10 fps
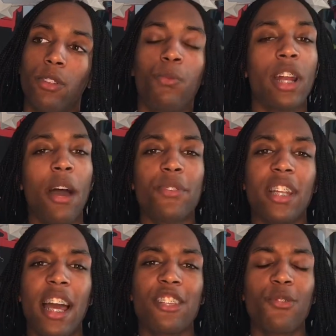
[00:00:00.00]
when I was in
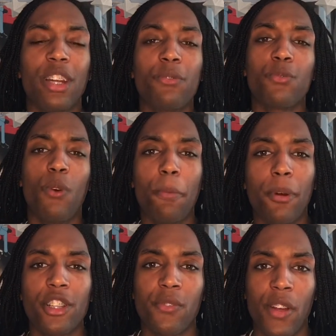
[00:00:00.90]
high school and there was one
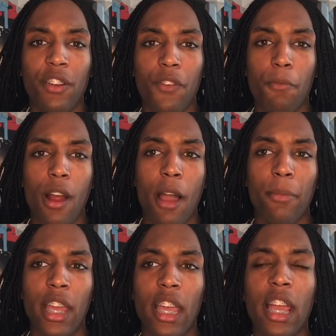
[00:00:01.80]
person running for prom
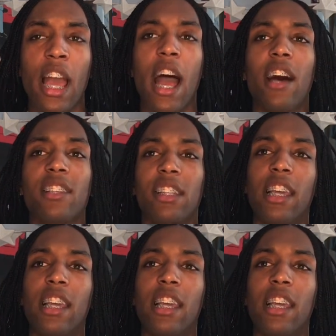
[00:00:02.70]
king, I was like,